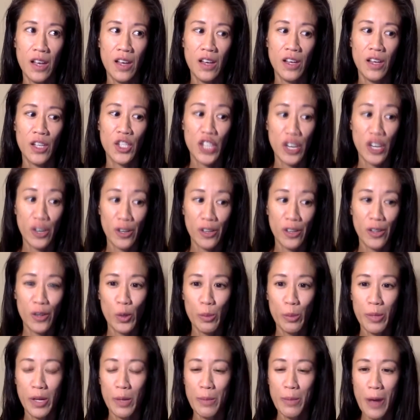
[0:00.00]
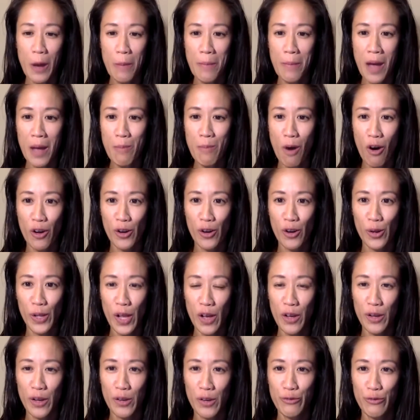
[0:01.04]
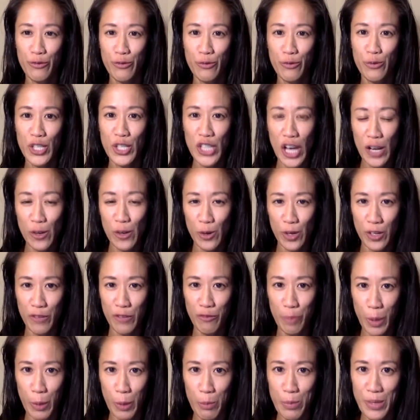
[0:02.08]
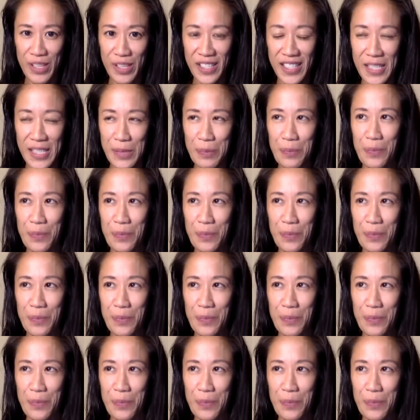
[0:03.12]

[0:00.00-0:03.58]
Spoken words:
share a little bit about my model of regenerative purpose.